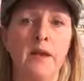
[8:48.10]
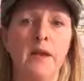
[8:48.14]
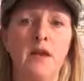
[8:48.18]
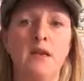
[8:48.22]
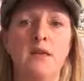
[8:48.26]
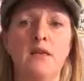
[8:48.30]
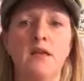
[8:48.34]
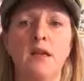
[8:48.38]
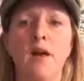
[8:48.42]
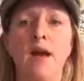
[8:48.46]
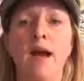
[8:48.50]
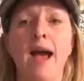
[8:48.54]

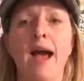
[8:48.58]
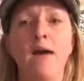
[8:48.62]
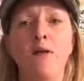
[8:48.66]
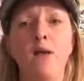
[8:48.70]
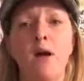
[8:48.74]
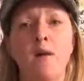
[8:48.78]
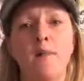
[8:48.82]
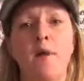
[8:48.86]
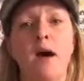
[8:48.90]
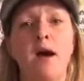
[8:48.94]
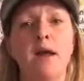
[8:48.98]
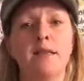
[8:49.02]
So how
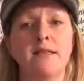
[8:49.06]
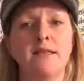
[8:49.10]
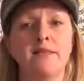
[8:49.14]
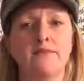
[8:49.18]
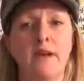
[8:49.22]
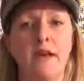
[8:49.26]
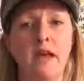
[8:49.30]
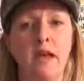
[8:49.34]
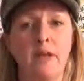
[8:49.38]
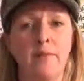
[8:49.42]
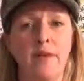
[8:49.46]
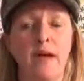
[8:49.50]
I might
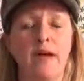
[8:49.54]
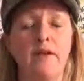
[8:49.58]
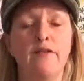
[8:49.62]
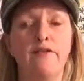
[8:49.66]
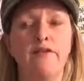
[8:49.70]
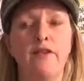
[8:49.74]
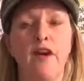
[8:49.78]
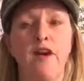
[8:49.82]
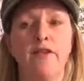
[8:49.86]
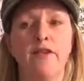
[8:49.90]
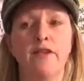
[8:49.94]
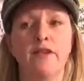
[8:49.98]
develop that
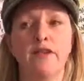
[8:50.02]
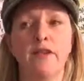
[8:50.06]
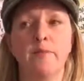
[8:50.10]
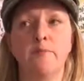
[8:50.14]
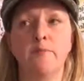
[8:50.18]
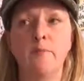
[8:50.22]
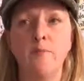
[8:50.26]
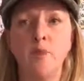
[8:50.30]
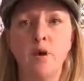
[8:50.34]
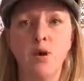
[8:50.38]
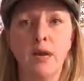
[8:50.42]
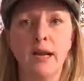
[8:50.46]
further to
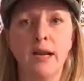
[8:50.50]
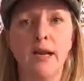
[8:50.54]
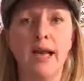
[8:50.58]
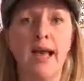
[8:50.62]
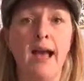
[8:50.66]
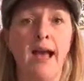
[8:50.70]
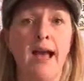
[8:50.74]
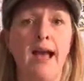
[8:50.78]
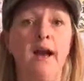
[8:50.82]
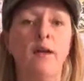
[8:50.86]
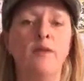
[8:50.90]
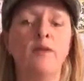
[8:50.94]
model it
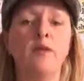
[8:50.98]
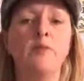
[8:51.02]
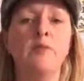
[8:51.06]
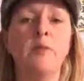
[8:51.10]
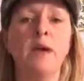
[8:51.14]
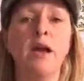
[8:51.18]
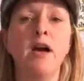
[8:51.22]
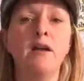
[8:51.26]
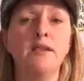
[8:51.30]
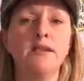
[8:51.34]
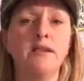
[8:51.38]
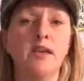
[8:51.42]
out would
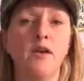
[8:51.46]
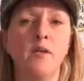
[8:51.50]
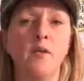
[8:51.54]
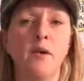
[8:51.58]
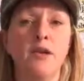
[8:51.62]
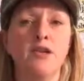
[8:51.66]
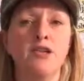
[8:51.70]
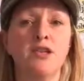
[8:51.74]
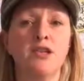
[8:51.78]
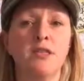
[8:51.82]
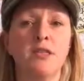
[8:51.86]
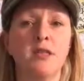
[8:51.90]
be asking
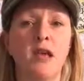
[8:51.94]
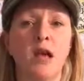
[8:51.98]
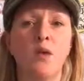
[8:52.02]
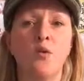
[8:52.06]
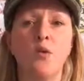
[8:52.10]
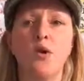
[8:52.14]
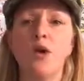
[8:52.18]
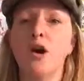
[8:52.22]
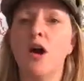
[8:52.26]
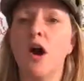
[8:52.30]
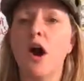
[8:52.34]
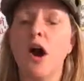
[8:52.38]
questions like,
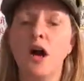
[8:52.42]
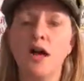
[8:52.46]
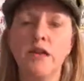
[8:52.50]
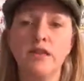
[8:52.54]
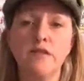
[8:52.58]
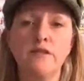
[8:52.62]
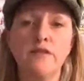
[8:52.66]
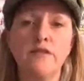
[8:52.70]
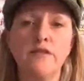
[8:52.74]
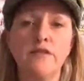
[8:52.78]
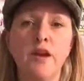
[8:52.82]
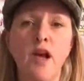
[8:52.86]
what
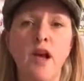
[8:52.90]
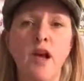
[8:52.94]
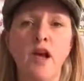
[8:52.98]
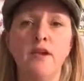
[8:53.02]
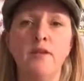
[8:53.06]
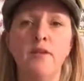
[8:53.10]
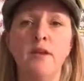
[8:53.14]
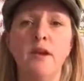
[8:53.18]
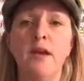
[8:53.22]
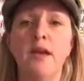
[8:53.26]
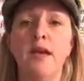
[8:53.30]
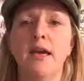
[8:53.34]
kind of
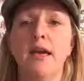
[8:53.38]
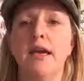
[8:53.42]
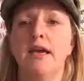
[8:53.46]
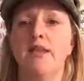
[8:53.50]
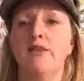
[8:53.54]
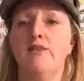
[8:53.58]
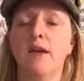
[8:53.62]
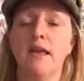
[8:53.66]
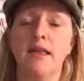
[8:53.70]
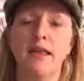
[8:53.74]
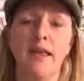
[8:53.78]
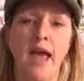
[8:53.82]
flow? Is
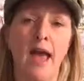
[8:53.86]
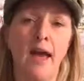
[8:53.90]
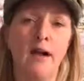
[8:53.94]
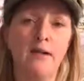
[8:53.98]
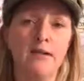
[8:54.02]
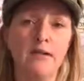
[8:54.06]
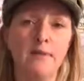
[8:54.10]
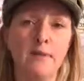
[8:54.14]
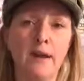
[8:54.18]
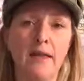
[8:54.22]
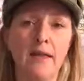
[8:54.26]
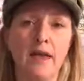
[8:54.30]
there anything
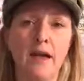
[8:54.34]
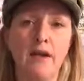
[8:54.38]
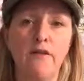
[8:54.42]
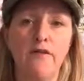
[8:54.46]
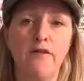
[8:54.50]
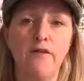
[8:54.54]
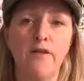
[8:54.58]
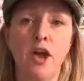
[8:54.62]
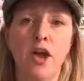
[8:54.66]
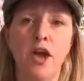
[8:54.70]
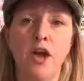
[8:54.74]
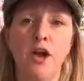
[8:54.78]
else about that
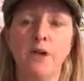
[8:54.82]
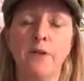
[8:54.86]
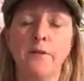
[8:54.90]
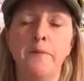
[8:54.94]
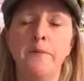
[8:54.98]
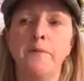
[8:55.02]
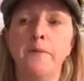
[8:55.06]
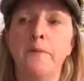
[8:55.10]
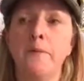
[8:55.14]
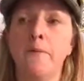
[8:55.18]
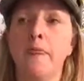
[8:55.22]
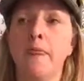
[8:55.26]
flow?
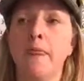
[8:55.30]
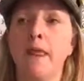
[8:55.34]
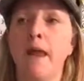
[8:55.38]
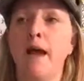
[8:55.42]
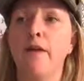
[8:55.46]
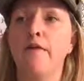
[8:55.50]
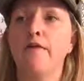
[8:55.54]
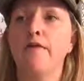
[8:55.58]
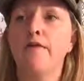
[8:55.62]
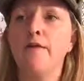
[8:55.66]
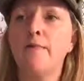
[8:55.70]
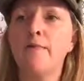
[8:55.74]

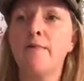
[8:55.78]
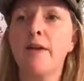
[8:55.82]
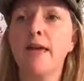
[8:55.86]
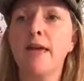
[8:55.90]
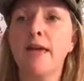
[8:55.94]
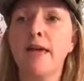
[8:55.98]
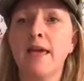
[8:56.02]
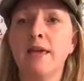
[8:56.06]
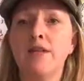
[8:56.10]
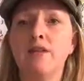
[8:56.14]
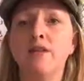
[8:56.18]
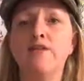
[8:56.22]
And for
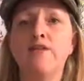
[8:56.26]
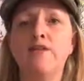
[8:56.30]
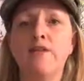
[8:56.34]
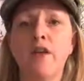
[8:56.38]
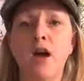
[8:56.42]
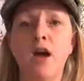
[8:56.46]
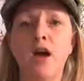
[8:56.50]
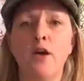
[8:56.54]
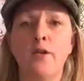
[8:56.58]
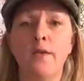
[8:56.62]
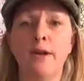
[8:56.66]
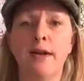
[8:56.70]
me, the
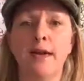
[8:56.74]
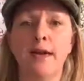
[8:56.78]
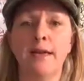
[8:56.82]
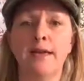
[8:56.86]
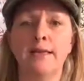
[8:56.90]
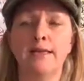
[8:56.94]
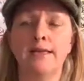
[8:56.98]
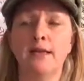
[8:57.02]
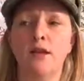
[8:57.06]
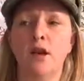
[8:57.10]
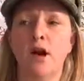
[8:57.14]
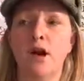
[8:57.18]
flow
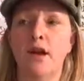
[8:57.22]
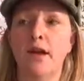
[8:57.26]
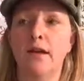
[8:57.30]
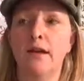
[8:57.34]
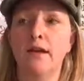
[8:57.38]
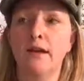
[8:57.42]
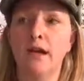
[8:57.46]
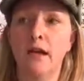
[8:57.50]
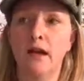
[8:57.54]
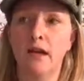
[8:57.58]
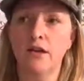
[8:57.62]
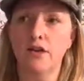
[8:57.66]
is
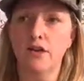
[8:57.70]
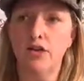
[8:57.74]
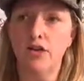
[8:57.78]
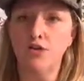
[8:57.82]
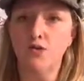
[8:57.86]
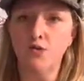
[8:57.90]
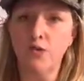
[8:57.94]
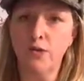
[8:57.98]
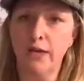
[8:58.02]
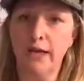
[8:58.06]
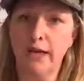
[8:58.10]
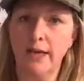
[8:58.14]
like a
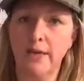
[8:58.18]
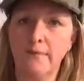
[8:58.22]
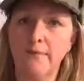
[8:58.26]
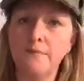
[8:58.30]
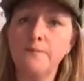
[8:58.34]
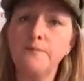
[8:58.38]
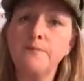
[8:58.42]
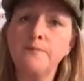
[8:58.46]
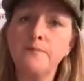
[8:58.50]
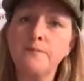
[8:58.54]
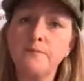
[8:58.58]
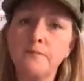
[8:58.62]

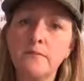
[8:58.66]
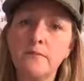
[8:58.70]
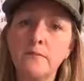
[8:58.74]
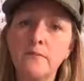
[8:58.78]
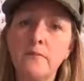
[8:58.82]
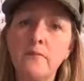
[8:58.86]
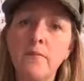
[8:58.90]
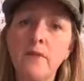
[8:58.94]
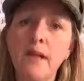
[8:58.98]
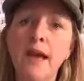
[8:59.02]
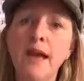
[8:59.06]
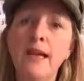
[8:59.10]
stream,
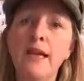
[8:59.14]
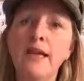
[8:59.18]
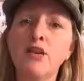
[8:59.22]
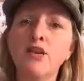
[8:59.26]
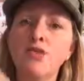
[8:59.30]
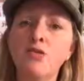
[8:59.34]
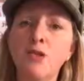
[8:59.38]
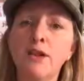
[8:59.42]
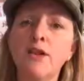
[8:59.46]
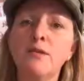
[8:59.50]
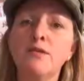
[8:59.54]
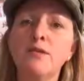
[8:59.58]
and it
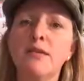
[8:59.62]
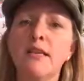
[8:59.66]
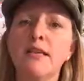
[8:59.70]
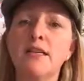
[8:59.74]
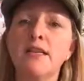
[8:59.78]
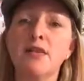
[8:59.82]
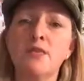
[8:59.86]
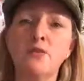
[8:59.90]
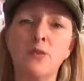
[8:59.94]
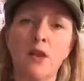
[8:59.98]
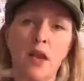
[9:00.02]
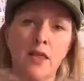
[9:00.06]
trickles
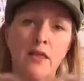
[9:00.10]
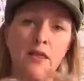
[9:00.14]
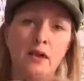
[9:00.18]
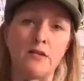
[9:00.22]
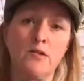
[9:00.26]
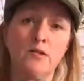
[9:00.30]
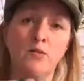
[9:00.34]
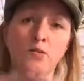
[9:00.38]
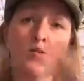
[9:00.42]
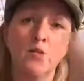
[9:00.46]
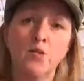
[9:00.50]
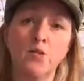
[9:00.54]
into one of
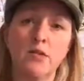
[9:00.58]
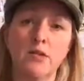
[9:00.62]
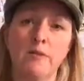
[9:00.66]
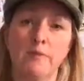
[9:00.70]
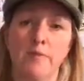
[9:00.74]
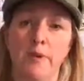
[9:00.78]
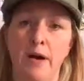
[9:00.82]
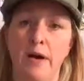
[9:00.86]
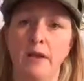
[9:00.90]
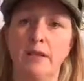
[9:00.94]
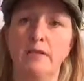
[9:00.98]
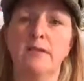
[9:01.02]
those water
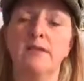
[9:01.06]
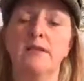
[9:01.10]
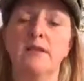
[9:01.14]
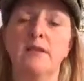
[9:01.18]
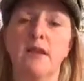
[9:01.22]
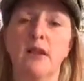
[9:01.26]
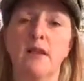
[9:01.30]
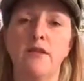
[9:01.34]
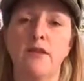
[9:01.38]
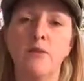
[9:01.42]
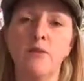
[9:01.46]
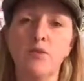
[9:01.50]
butts,
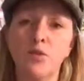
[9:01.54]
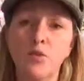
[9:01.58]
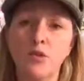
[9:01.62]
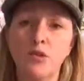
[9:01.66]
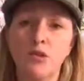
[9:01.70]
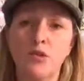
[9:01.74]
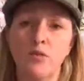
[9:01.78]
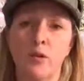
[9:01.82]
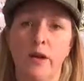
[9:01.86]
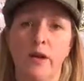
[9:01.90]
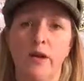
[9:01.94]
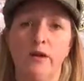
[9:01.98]
you know, the
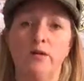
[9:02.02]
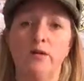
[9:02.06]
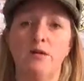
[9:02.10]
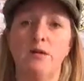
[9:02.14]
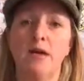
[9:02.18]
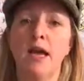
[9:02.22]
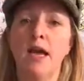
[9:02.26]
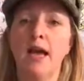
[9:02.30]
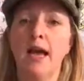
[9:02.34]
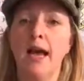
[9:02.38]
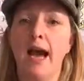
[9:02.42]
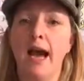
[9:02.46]
water wheels,
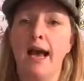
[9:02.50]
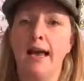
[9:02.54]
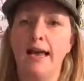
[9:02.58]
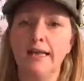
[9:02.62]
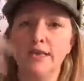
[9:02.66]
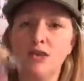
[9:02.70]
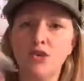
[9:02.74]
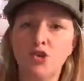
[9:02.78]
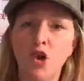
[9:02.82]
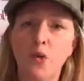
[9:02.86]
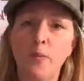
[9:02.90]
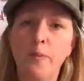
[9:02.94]
and
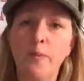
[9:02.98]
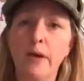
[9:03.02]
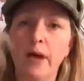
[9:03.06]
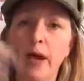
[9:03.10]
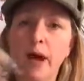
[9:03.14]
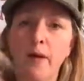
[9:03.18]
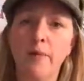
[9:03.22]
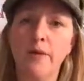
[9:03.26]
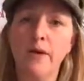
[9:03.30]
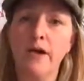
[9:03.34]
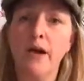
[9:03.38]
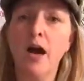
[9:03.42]
it's topping
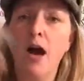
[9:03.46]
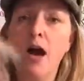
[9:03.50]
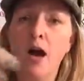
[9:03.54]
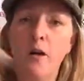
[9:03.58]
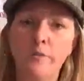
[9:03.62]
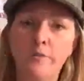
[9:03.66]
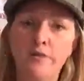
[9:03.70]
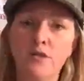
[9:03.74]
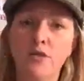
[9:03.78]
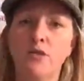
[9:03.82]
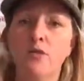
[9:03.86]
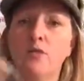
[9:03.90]
up the cups on